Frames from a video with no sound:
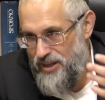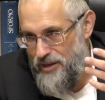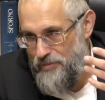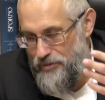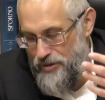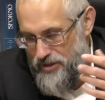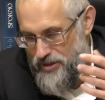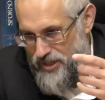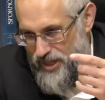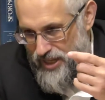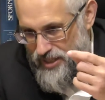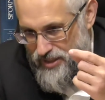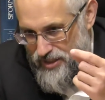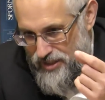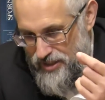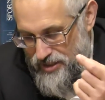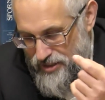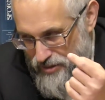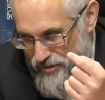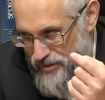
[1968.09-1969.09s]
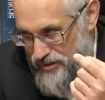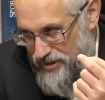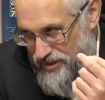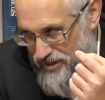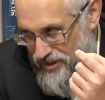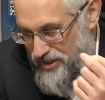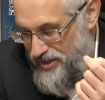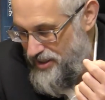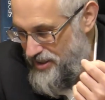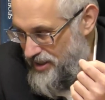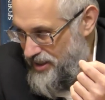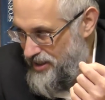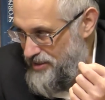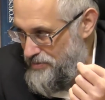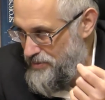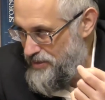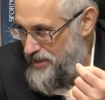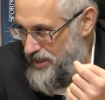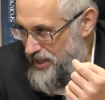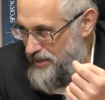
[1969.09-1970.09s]
A person has to discern
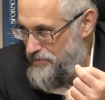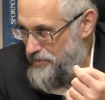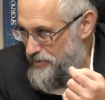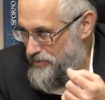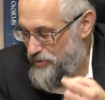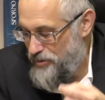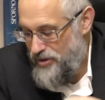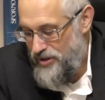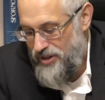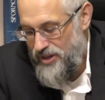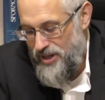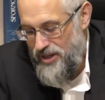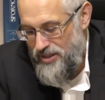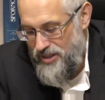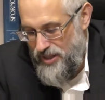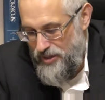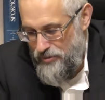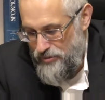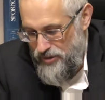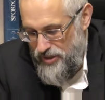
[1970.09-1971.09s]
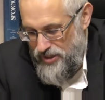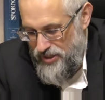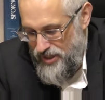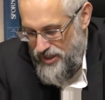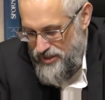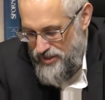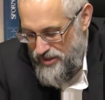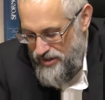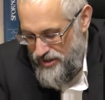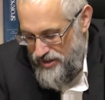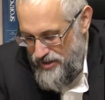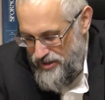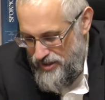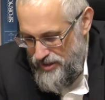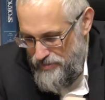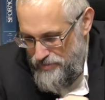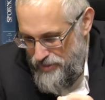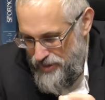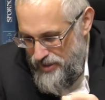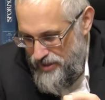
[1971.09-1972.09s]
things. We said before that all these things are
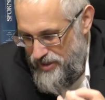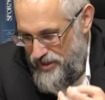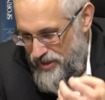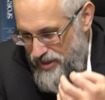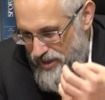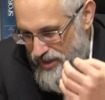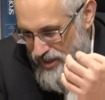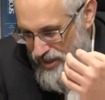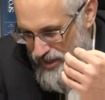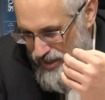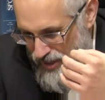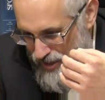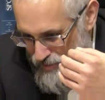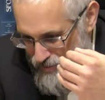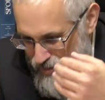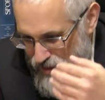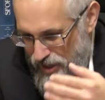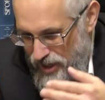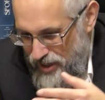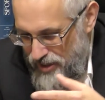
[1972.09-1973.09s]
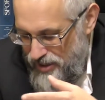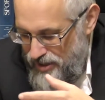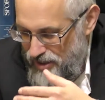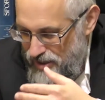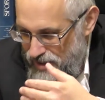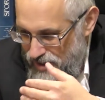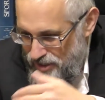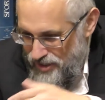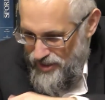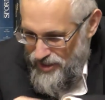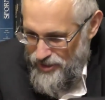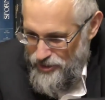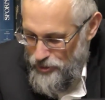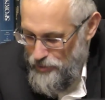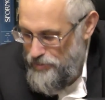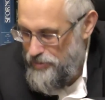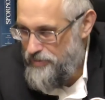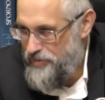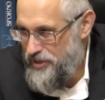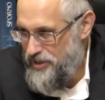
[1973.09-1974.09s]
a bit beyond the
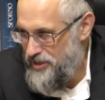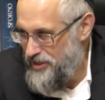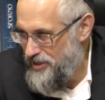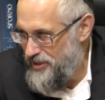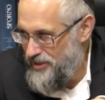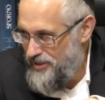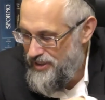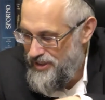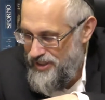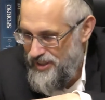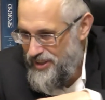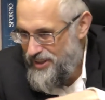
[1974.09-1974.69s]
superficial